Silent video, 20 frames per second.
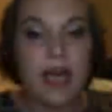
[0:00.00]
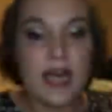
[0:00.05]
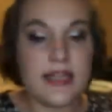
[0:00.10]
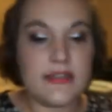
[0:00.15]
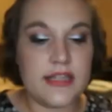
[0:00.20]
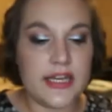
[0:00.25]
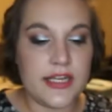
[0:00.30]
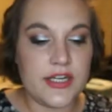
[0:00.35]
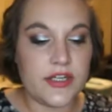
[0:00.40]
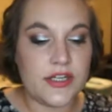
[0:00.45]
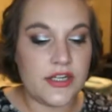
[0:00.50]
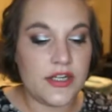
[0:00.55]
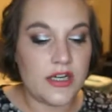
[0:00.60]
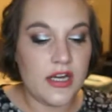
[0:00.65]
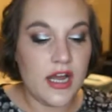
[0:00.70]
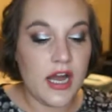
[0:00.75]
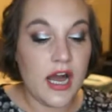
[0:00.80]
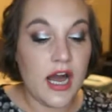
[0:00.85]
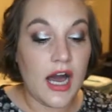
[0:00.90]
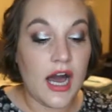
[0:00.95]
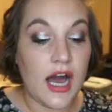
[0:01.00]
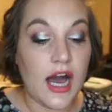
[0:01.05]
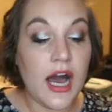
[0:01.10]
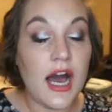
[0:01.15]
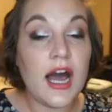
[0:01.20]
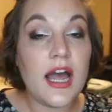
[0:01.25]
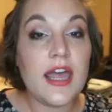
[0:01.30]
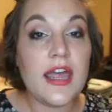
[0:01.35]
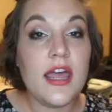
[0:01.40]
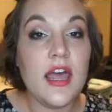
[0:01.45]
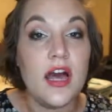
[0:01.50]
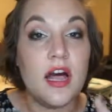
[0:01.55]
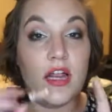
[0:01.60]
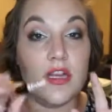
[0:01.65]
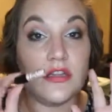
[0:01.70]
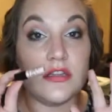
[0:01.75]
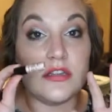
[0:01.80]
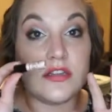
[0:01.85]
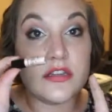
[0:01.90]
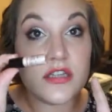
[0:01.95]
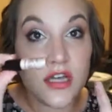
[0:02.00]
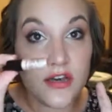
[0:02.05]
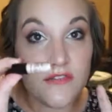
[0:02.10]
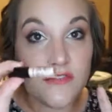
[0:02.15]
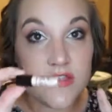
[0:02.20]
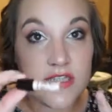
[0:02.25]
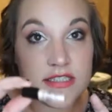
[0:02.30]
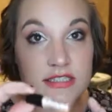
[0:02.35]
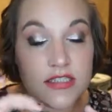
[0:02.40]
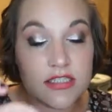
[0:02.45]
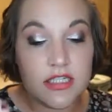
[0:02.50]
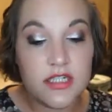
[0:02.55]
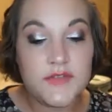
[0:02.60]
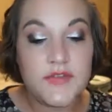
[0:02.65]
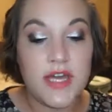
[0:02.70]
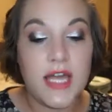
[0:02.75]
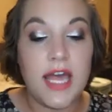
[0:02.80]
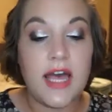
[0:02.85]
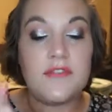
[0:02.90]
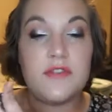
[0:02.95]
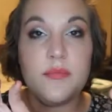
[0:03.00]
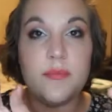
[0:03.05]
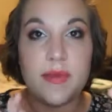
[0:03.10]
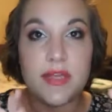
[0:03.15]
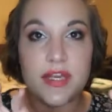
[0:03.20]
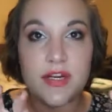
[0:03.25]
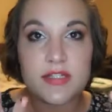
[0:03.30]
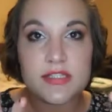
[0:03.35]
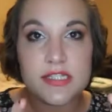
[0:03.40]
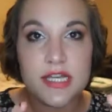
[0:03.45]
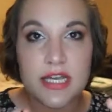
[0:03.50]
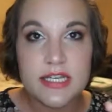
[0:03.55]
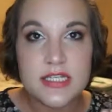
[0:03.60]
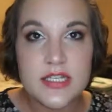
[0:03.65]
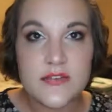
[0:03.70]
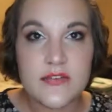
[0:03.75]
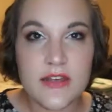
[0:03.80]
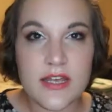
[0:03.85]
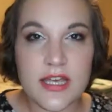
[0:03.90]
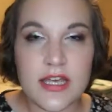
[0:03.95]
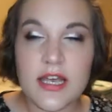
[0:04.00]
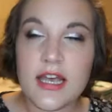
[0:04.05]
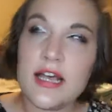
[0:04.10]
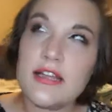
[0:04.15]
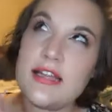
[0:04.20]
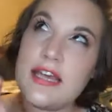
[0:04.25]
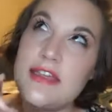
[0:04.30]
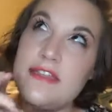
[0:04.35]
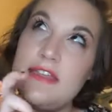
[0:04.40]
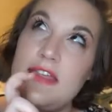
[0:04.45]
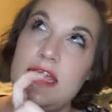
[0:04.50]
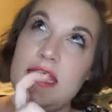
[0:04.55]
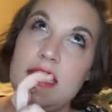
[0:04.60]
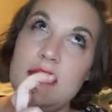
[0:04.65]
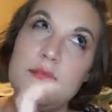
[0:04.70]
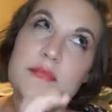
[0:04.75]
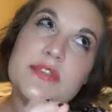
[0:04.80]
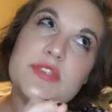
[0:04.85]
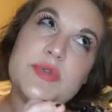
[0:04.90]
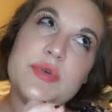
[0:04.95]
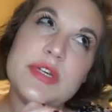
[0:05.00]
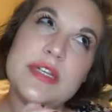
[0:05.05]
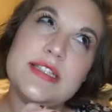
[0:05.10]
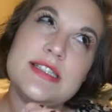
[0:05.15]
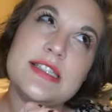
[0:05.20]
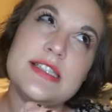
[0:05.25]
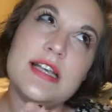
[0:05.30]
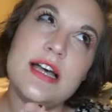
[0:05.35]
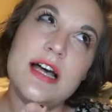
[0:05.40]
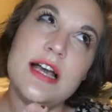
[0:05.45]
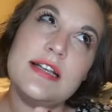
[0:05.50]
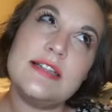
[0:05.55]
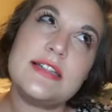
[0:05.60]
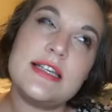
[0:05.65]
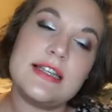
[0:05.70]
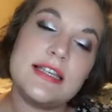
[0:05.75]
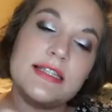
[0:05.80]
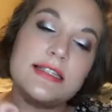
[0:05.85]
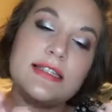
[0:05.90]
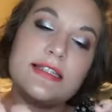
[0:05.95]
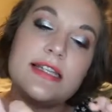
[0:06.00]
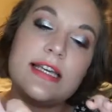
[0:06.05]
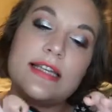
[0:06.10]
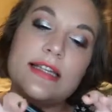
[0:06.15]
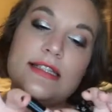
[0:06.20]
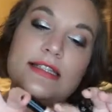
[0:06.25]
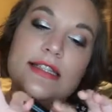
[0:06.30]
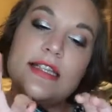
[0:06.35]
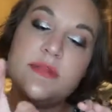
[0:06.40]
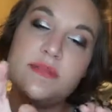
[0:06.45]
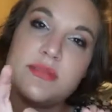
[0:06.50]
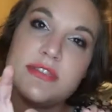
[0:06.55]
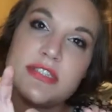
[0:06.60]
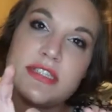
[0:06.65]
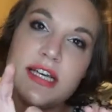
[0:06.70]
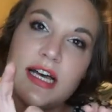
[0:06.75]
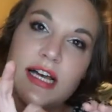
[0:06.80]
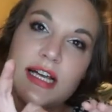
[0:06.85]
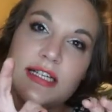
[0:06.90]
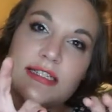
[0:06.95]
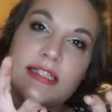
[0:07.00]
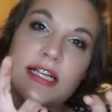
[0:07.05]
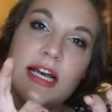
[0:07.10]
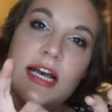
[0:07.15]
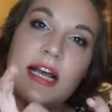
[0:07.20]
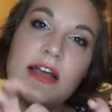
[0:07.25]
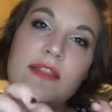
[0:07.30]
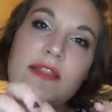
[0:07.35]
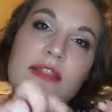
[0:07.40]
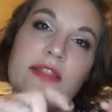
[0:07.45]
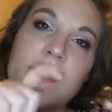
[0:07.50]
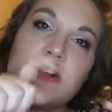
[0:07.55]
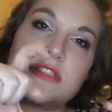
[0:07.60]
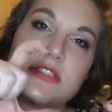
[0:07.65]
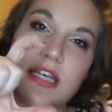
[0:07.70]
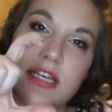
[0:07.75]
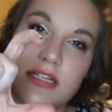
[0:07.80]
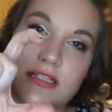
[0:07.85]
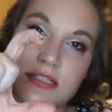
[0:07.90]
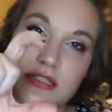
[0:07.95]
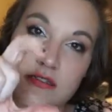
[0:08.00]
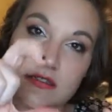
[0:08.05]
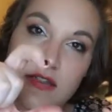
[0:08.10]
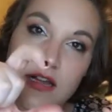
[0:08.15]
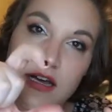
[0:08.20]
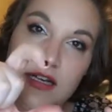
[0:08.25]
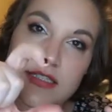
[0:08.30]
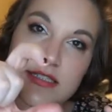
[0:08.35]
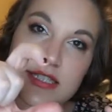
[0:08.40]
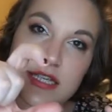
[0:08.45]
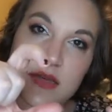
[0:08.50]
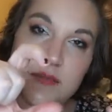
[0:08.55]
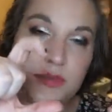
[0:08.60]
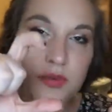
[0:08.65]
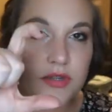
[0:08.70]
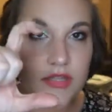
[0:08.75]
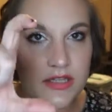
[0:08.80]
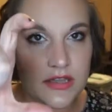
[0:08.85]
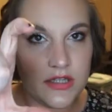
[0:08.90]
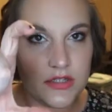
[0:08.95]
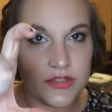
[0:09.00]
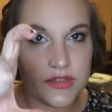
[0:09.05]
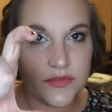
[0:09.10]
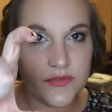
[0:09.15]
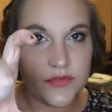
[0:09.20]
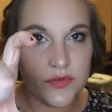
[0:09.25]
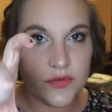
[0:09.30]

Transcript: highlighter. I love this stuff. I have a bigger size of it, like the in-between size. Like this is like the sample size, then there's like a deluxe sample, then there's the